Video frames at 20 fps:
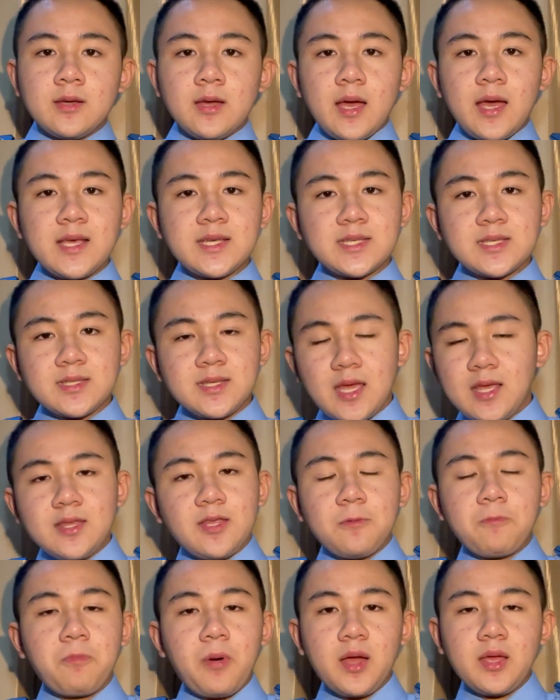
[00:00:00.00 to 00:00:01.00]
As
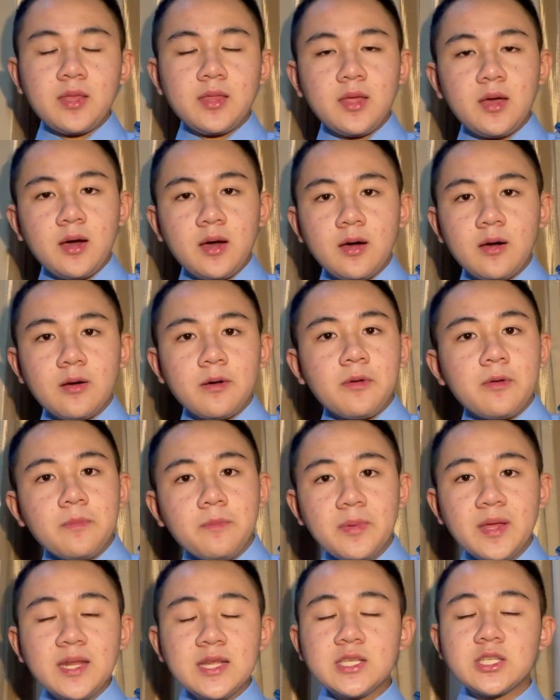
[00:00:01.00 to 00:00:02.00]
stated by the
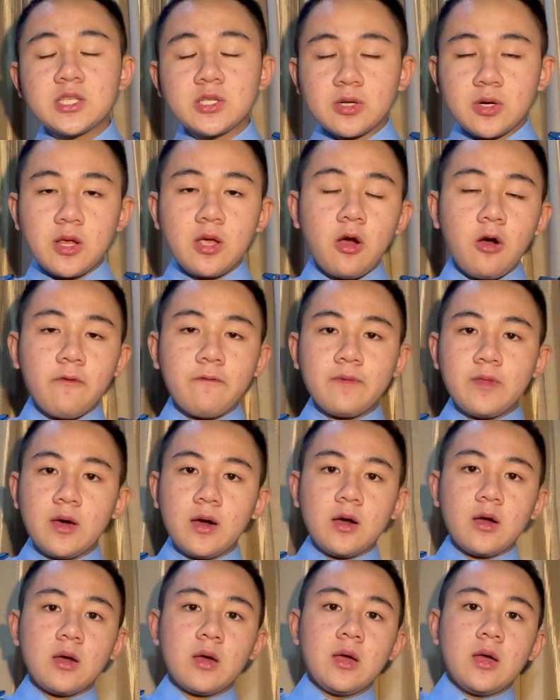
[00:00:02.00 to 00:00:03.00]
Ministry of
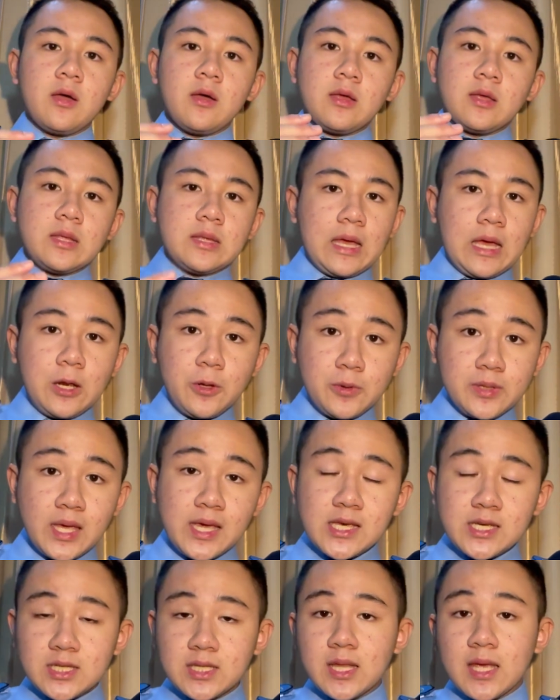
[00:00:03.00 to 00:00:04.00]
the
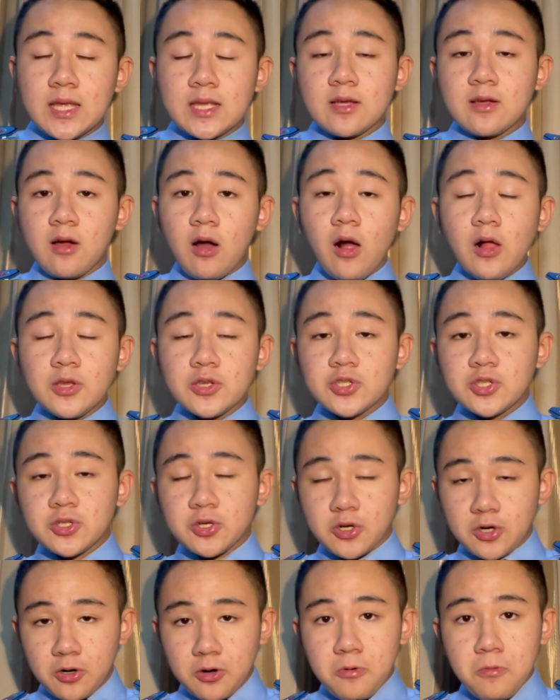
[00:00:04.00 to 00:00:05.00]
Education and
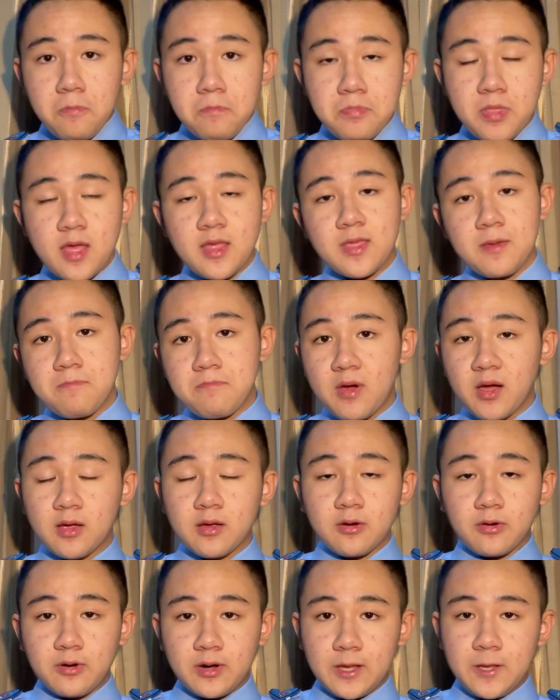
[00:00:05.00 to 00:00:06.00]
Culture, Nadine
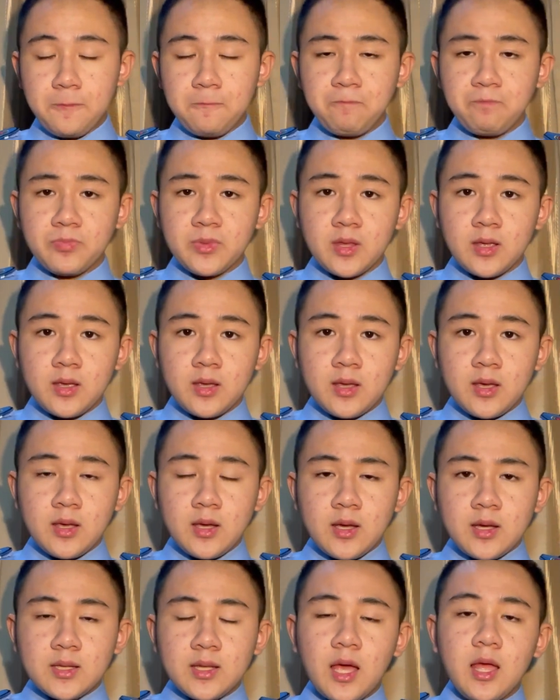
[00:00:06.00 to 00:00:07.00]
Makarim,
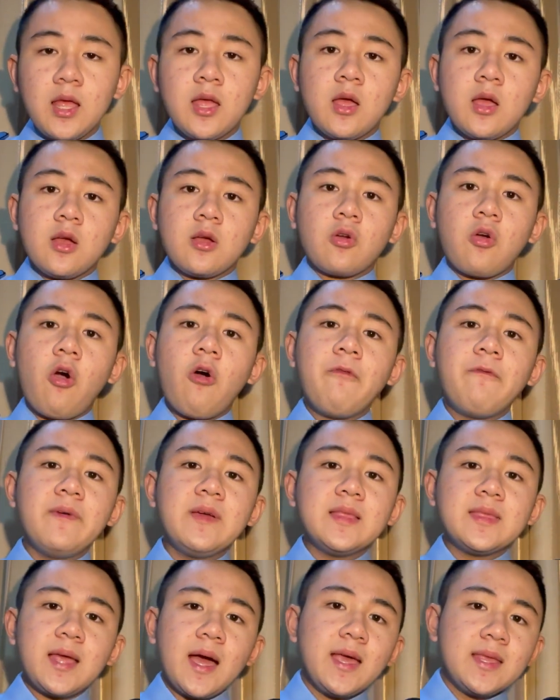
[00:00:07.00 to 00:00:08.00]
that
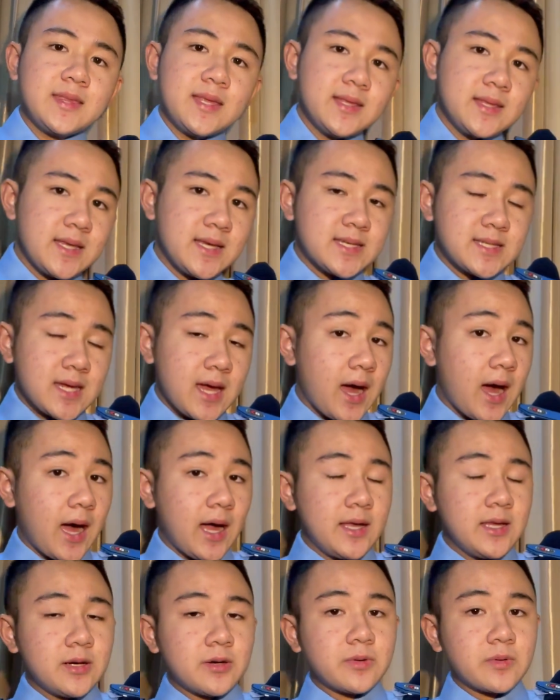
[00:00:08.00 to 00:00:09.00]
COVID-19 is a
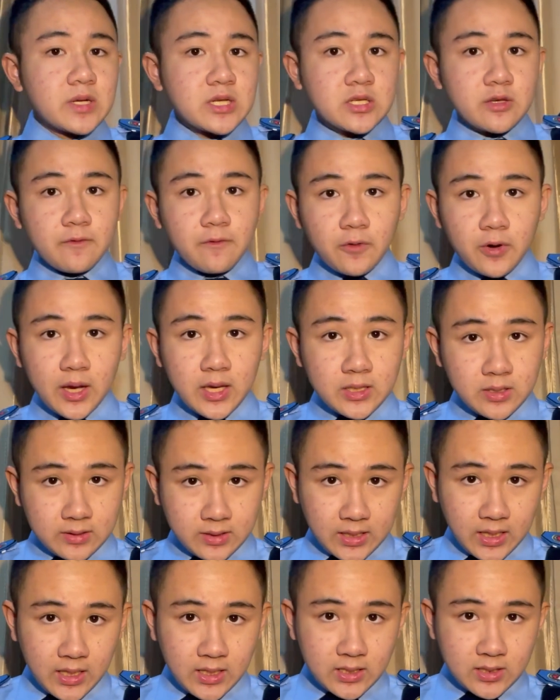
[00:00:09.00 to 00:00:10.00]
higher risk for
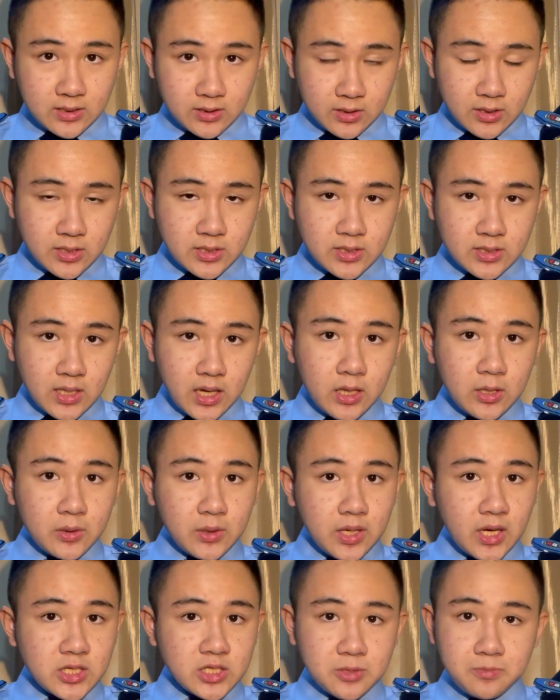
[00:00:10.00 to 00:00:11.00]
educators,
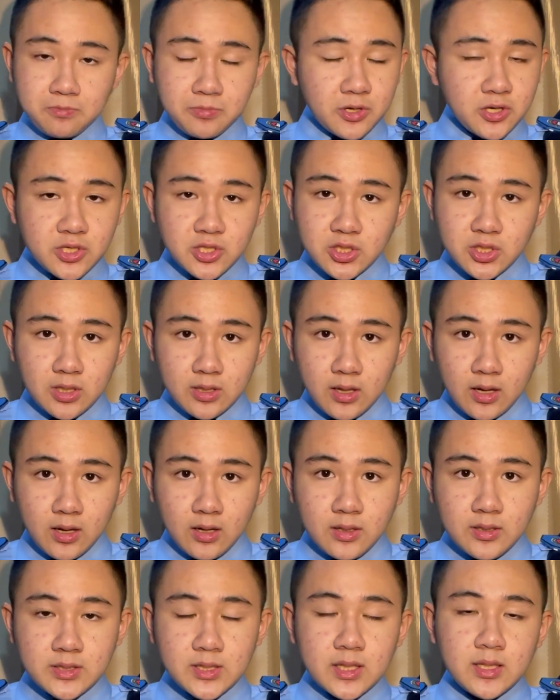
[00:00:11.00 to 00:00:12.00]
education
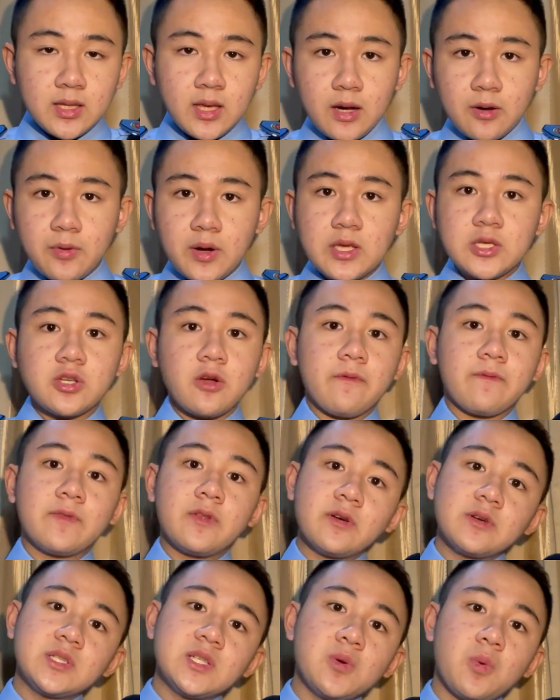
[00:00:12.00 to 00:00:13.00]
personnel in the range of
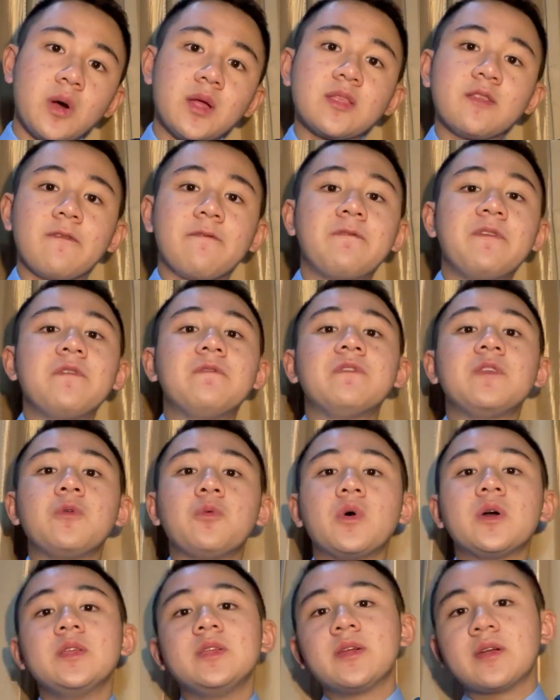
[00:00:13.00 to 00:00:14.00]
31 to
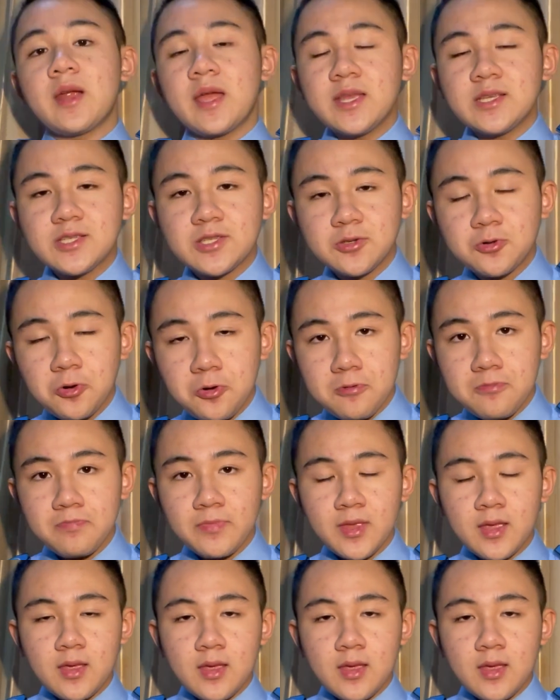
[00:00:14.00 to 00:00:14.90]
51 year age group.